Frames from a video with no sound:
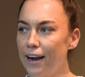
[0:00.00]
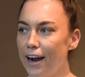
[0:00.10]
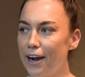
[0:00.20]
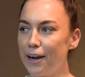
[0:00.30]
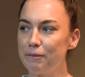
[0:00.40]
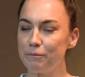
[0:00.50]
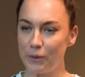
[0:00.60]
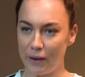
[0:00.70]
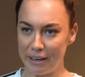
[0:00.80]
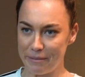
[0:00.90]

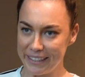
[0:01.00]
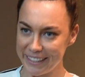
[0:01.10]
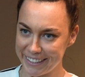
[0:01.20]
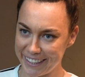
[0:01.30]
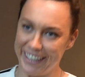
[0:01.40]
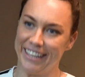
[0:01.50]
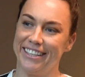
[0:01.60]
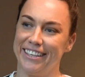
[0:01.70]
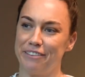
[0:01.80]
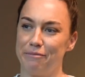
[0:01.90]
Quite a bit. I
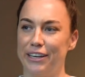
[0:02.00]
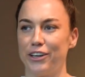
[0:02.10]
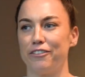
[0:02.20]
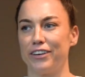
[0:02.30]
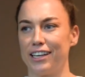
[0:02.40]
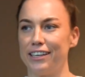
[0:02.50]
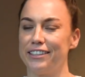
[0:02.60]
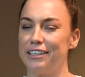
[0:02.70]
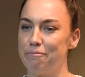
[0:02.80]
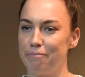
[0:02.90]
think being over in
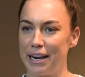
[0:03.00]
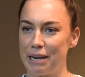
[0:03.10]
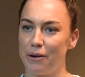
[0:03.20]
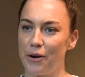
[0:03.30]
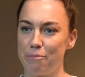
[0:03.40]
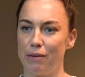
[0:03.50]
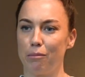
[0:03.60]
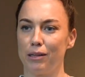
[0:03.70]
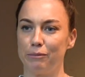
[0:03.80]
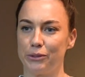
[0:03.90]
London and back in my own
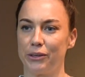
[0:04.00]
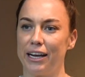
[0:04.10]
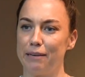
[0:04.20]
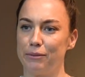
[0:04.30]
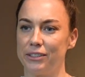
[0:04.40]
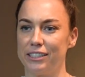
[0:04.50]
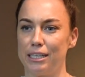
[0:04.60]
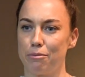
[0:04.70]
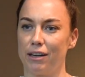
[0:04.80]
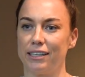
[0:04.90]
bubble, I'm sort of able to
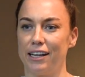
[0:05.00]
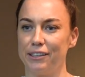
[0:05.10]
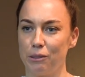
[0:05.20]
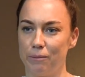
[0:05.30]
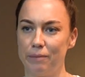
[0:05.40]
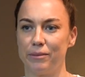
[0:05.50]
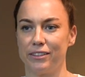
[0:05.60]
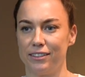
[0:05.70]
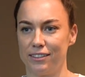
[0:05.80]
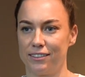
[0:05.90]
separate that a little bit
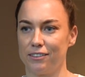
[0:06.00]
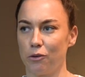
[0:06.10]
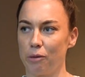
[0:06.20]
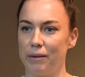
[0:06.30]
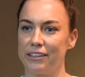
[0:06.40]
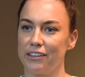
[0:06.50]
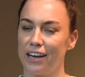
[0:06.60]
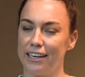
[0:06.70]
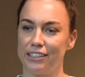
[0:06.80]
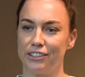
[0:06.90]
because it's all about the
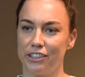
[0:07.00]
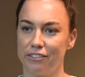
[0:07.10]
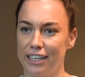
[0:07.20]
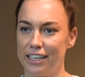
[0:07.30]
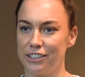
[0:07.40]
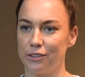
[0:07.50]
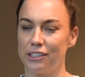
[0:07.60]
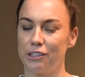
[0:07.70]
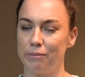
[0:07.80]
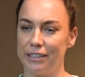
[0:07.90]
lionesses over there, so it's
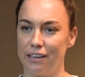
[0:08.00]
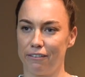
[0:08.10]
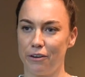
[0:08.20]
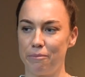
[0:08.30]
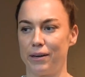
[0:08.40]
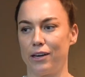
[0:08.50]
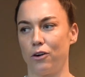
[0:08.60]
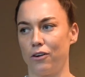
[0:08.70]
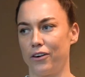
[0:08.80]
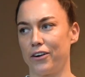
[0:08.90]
a little bit different. But